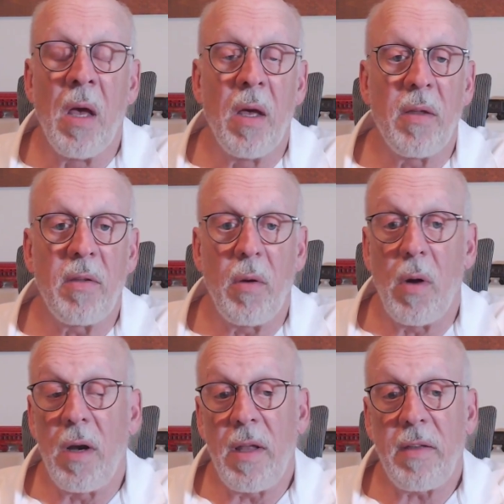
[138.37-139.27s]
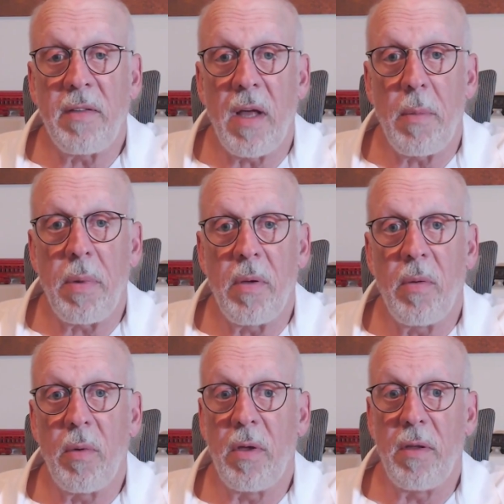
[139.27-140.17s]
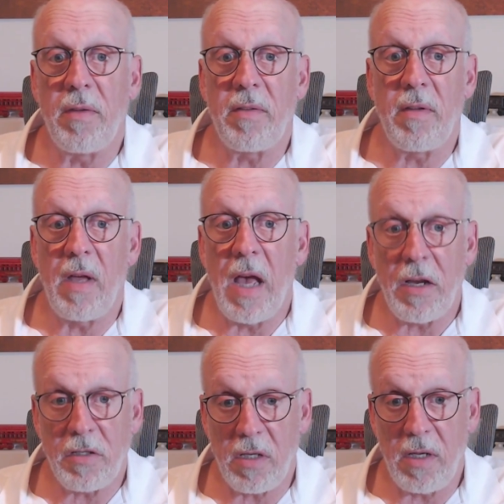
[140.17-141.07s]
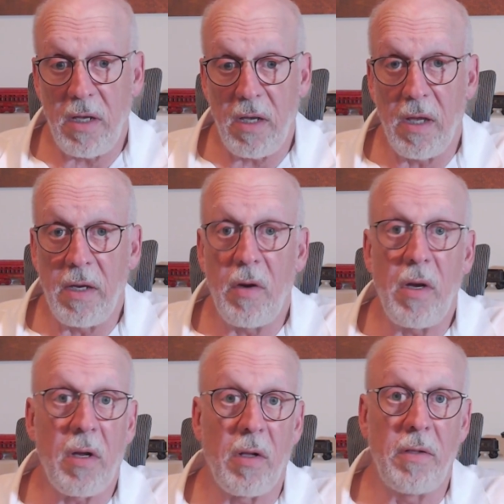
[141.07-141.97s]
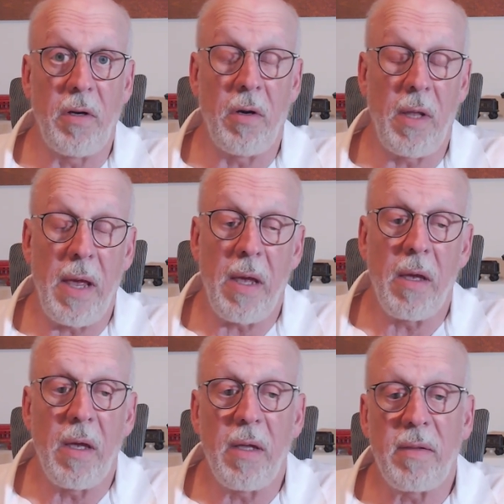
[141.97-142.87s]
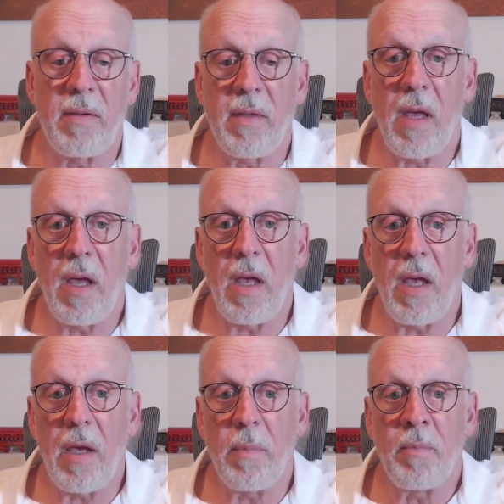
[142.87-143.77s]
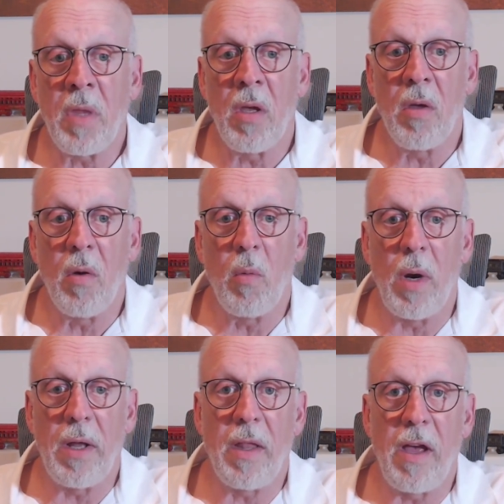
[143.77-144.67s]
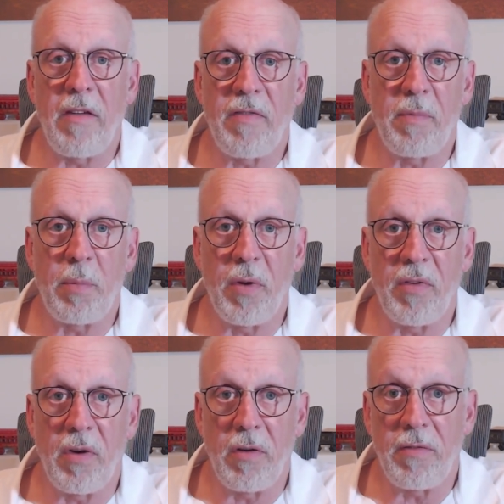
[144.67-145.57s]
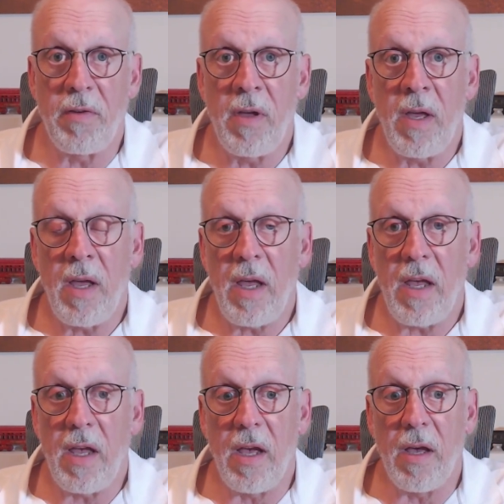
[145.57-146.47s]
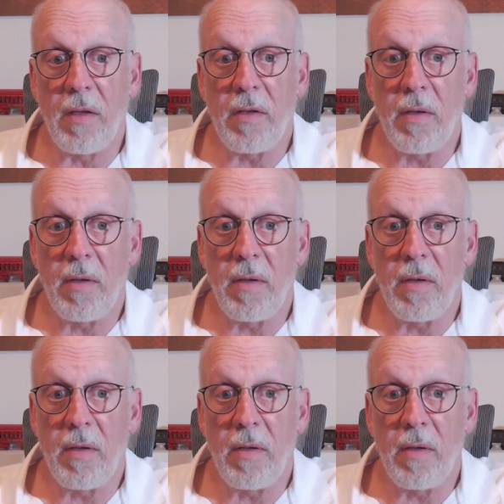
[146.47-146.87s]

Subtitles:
So our next stop was actually an area called Dyrhólaey. It's a wildlife preserve, and